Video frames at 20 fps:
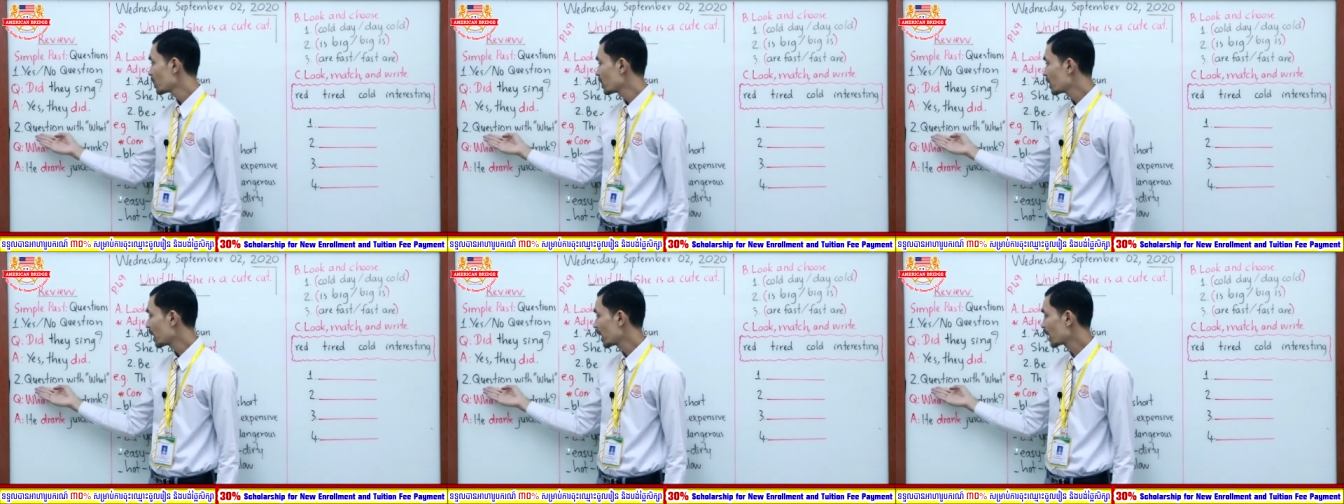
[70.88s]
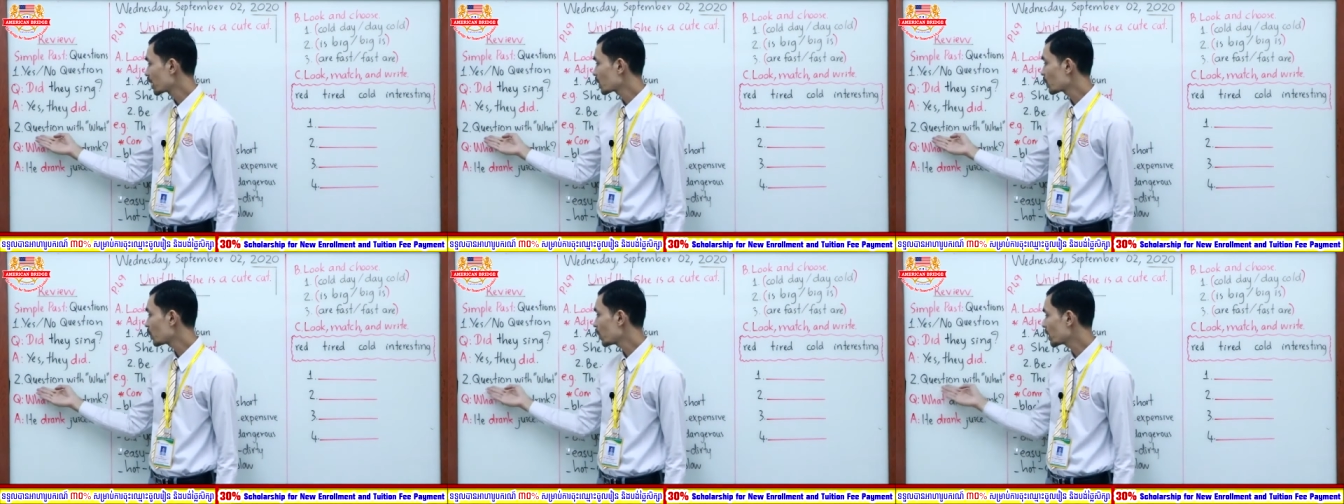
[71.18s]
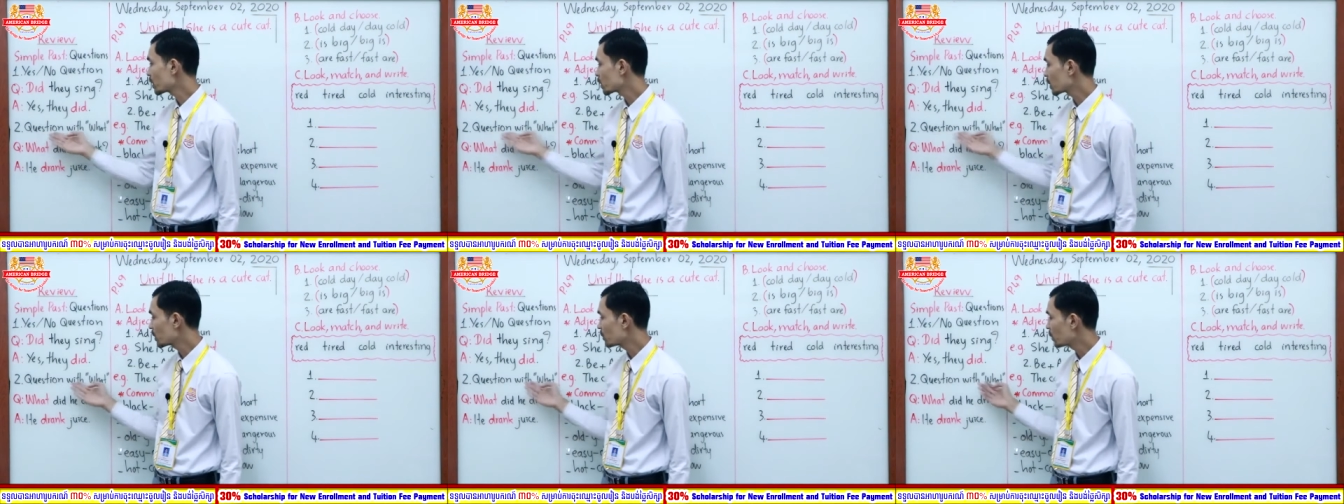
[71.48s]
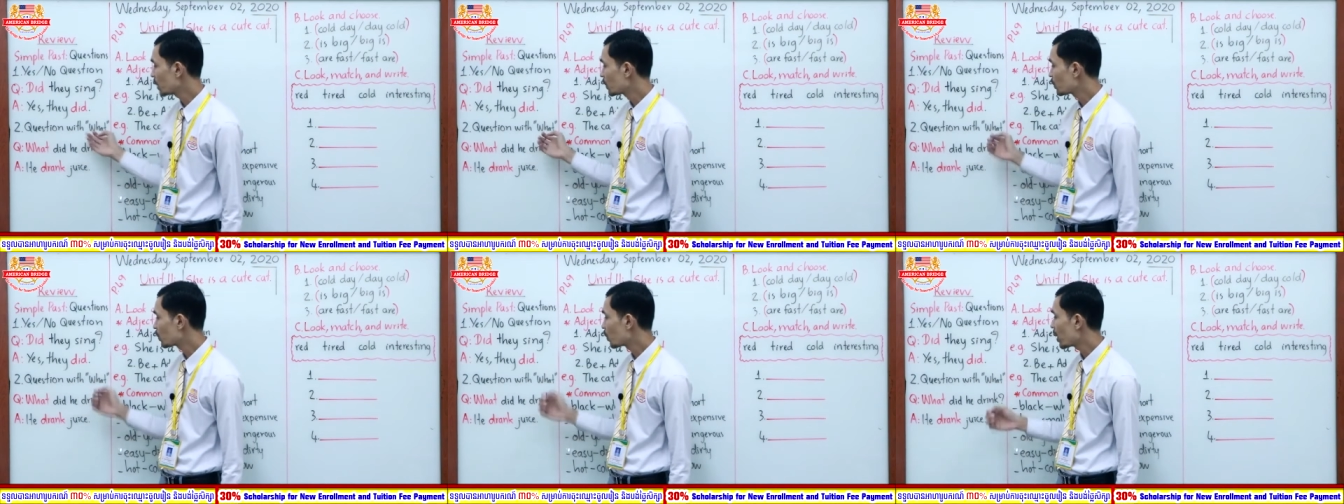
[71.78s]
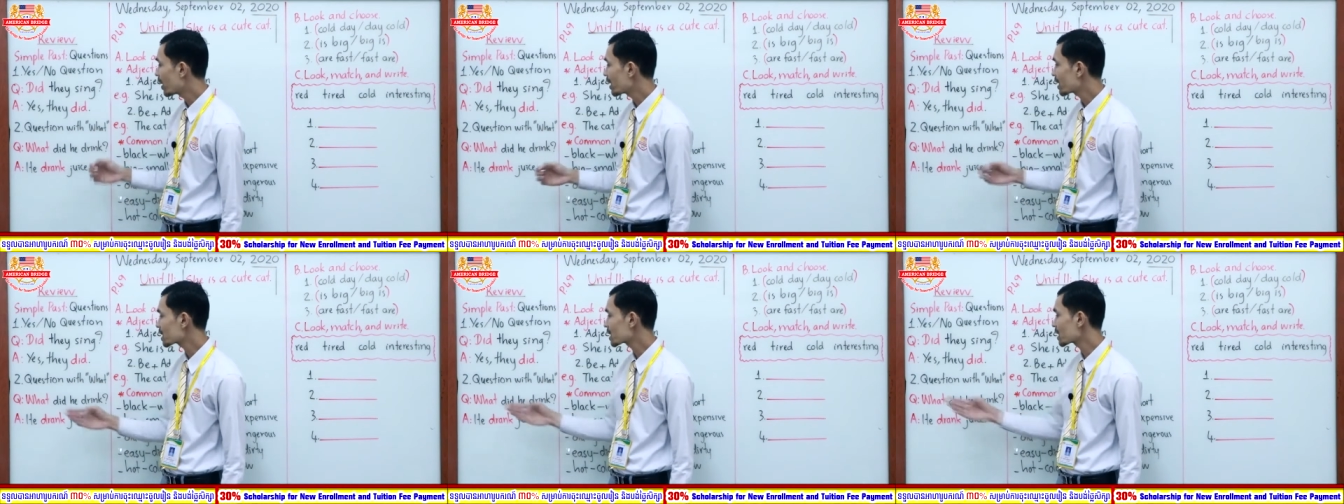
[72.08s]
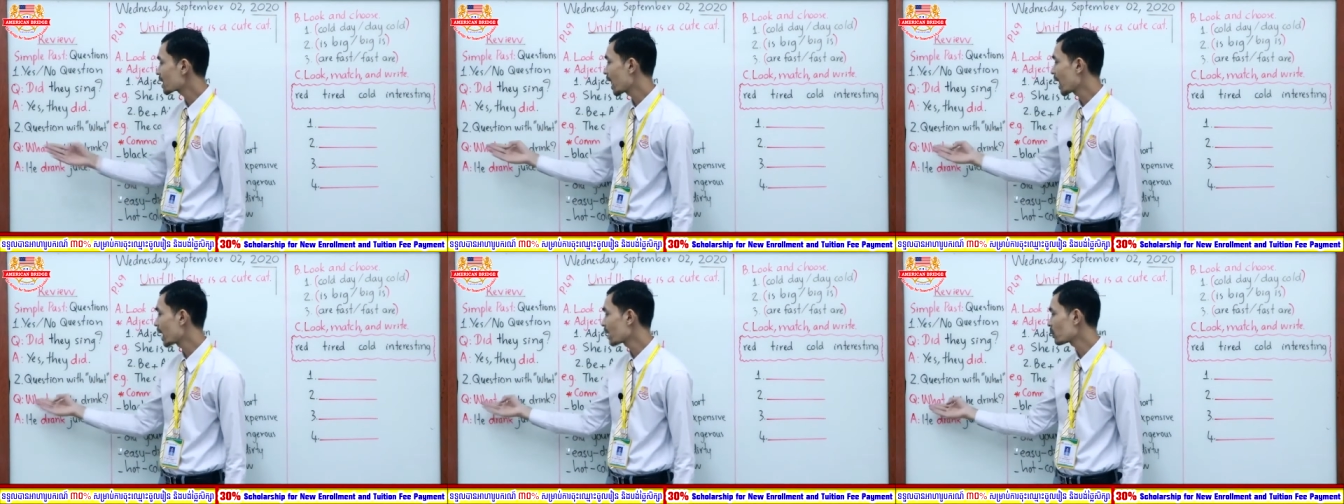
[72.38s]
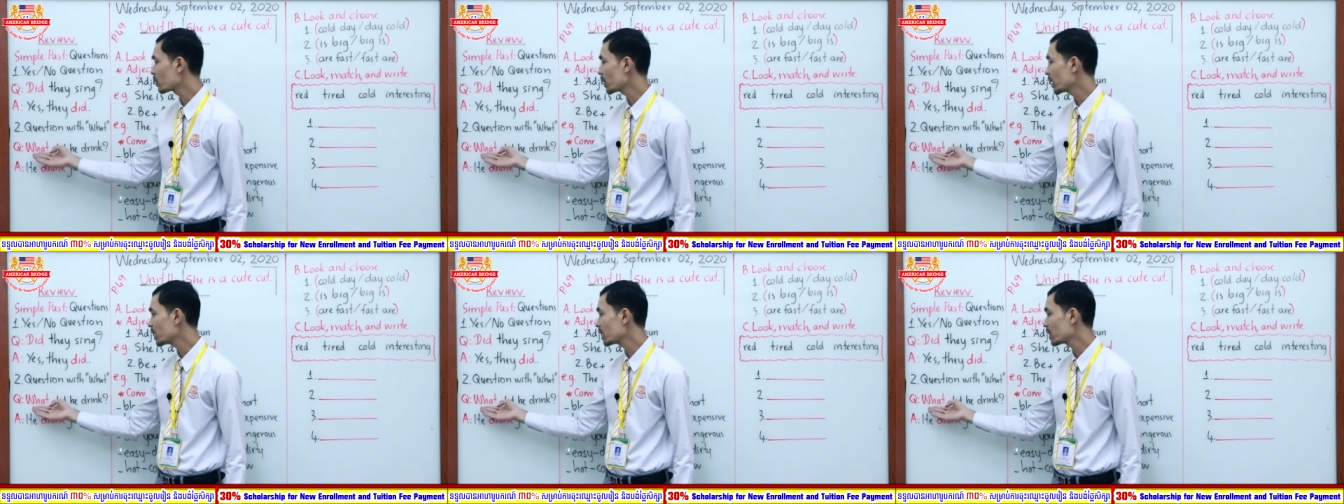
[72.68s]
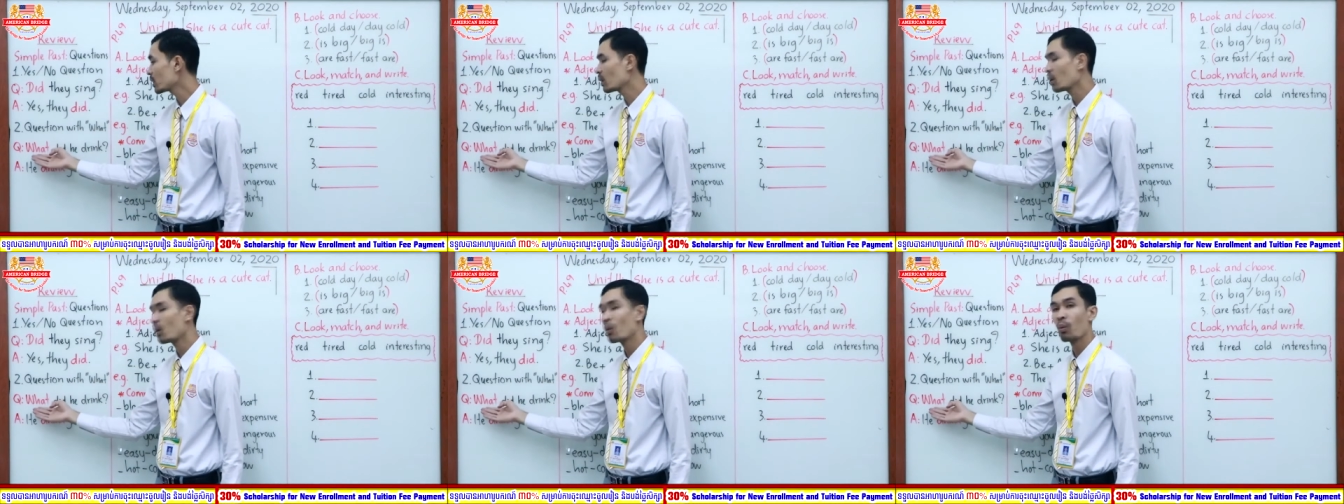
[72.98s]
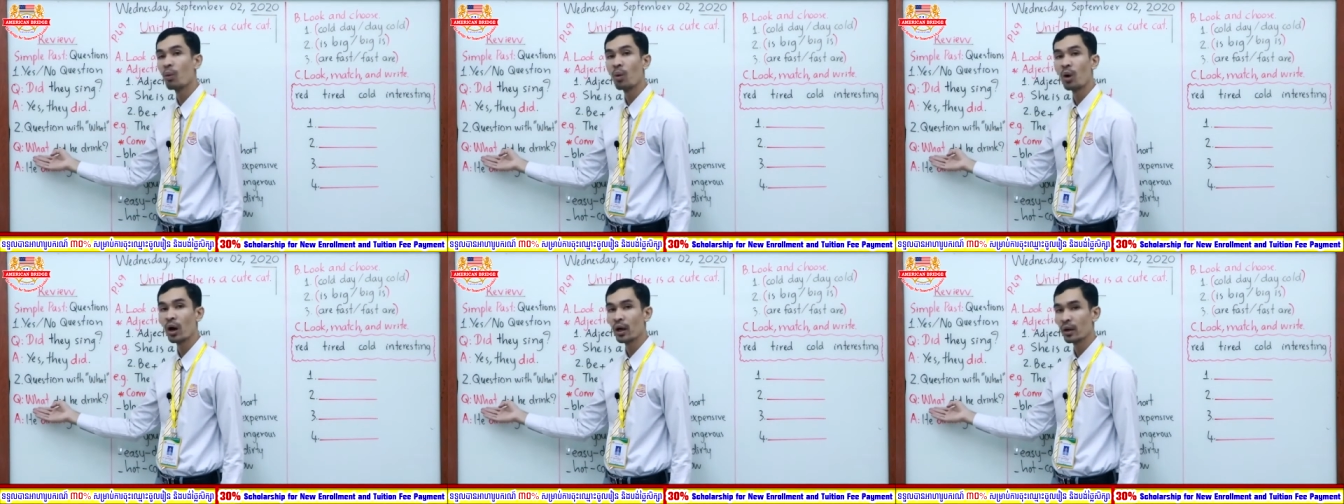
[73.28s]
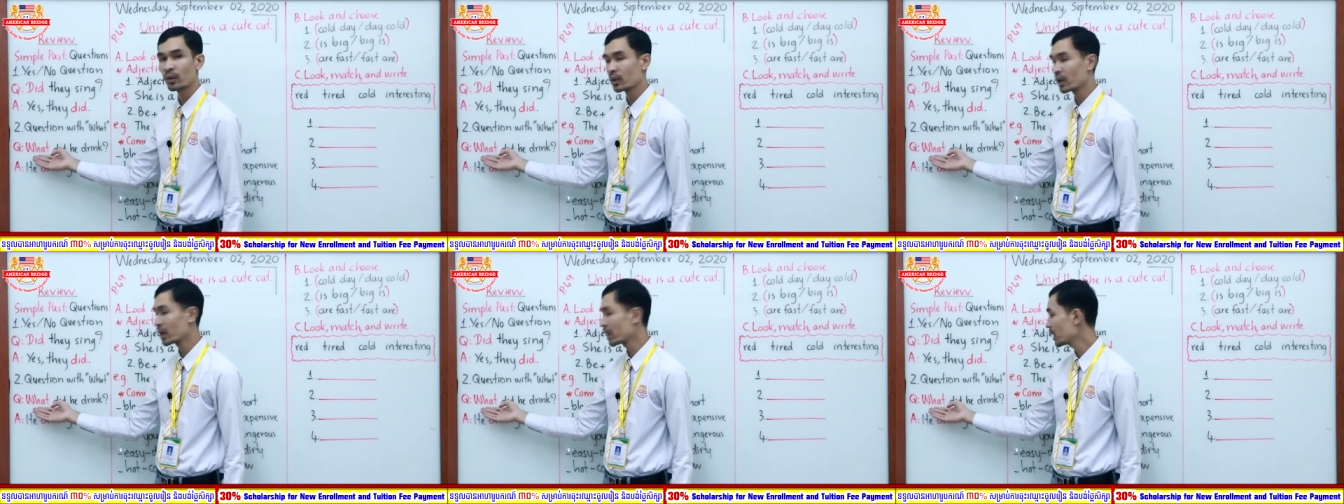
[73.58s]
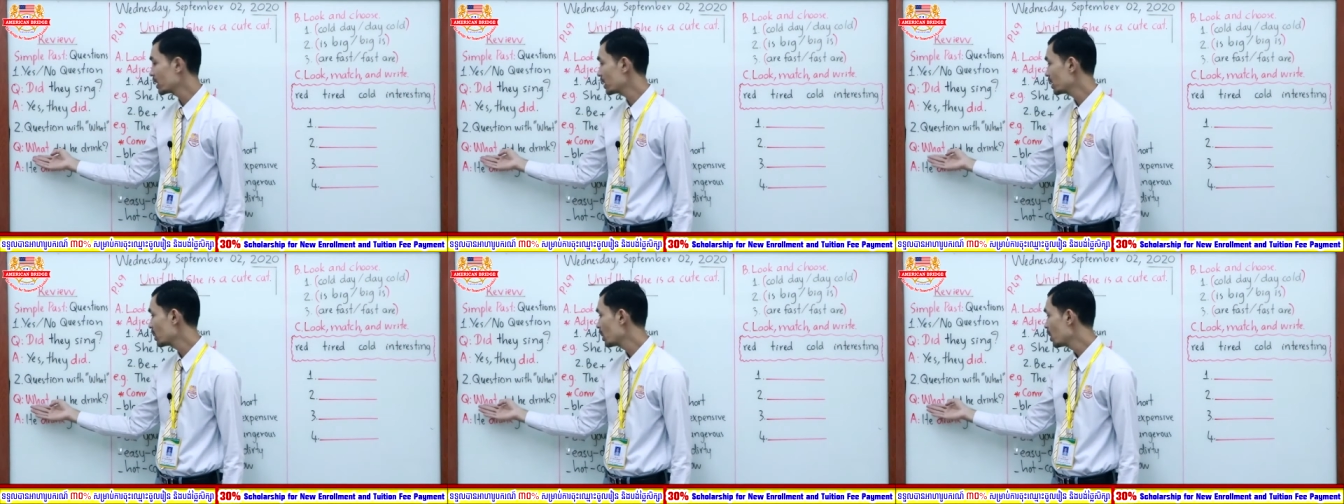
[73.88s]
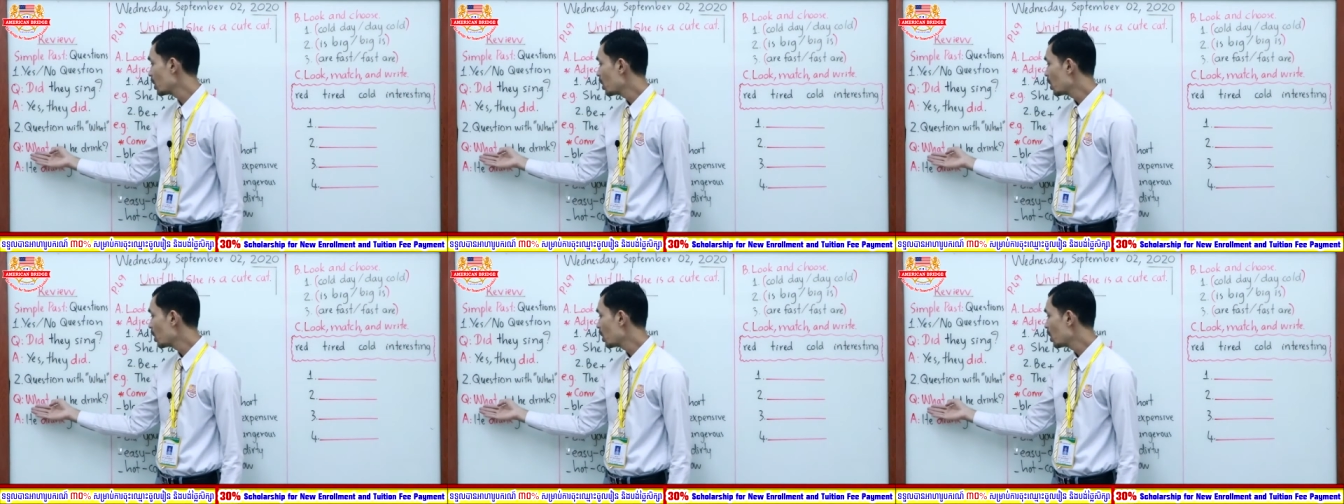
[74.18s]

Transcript: And question with what start with what, right?